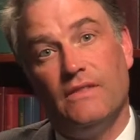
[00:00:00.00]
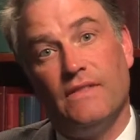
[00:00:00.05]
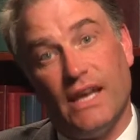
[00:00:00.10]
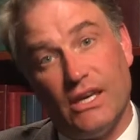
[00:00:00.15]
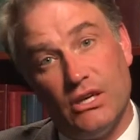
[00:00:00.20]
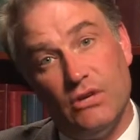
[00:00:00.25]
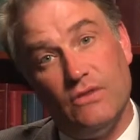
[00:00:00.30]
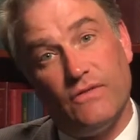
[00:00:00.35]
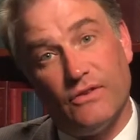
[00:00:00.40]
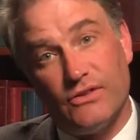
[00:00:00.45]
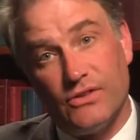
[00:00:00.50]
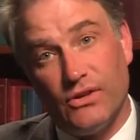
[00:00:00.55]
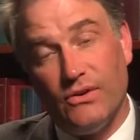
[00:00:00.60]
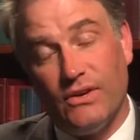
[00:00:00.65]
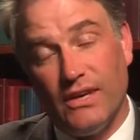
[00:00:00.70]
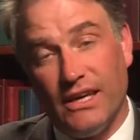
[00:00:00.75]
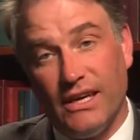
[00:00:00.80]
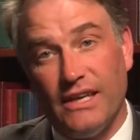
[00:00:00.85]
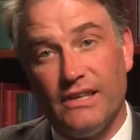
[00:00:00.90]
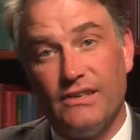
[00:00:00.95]
Thank you for
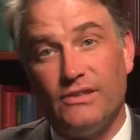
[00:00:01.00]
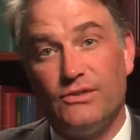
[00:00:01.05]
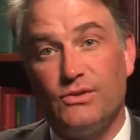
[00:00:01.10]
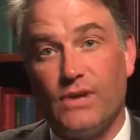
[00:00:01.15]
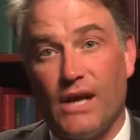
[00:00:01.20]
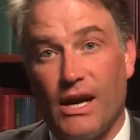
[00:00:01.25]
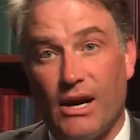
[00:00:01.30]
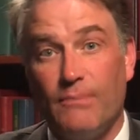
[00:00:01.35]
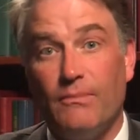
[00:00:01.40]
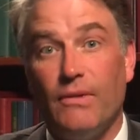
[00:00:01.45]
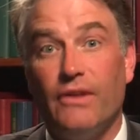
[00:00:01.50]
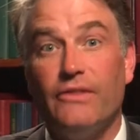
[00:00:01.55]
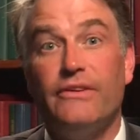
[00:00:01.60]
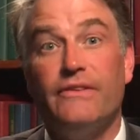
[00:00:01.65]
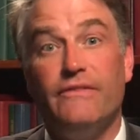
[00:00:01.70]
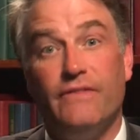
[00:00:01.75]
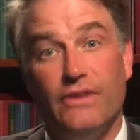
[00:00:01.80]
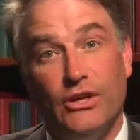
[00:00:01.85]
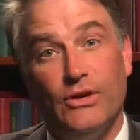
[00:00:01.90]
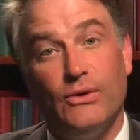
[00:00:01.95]
tuning in to our
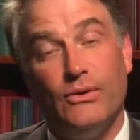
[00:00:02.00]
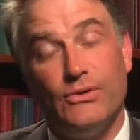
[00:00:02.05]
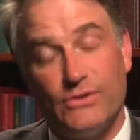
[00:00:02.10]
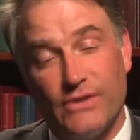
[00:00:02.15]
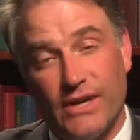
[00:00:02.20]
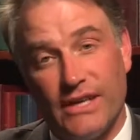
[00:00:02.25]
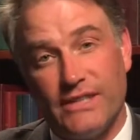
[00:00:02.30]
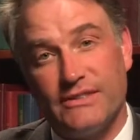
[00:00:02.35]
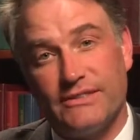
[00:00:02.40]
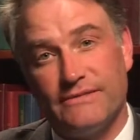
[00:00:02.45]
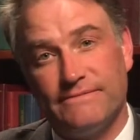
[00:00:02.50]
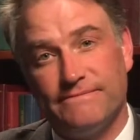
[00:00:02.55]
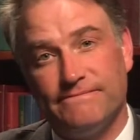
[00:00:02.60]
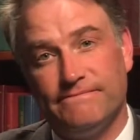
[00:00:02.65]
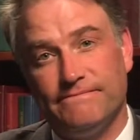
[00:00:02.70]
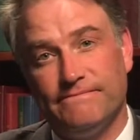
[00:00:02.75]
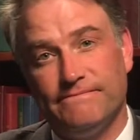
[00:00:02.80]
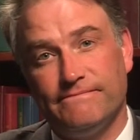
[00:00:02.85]
monthly video address.